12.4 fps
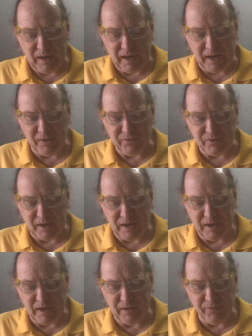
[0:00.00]

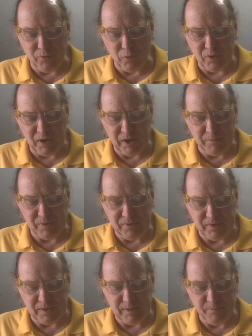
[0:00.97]
outside a foreign
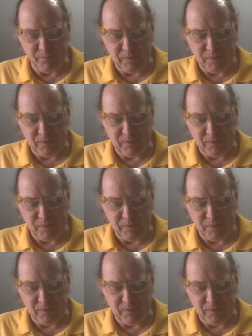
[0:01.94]
embassy.